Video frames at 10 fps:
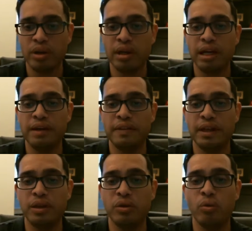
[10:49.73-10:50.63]
And
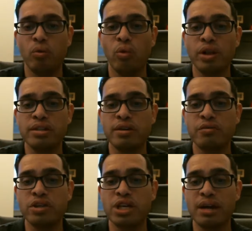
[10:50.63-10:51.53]
then what
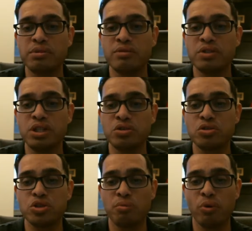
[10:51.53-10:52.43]
different types of teacher
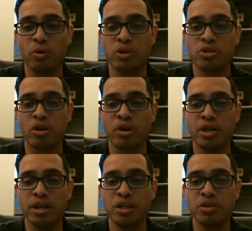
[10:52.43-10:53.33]
supports are
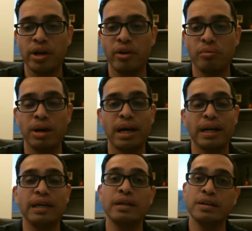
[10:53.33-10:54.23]
needed to help my
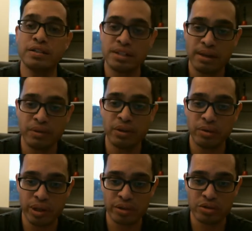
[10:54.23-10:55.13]
7th
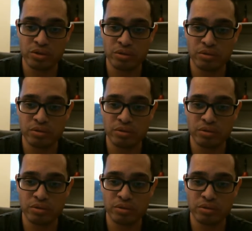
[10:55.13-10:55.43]
graders